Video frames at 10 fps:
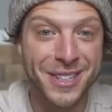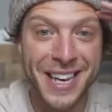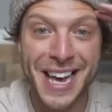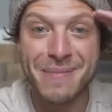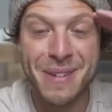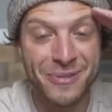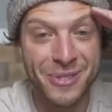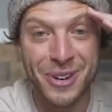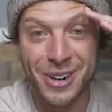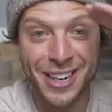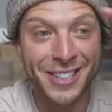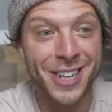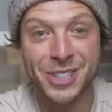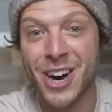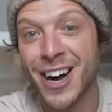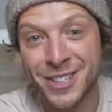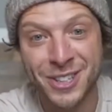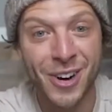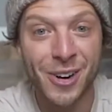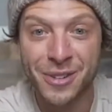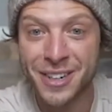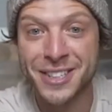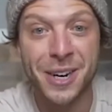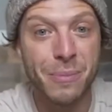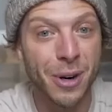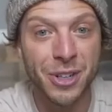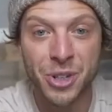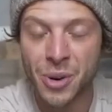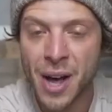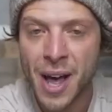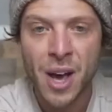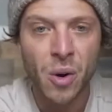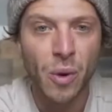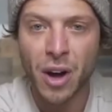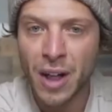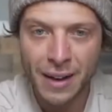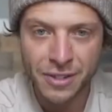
To same if you're going to touch a hot stove and it's going to burn you. We all mm-hmm.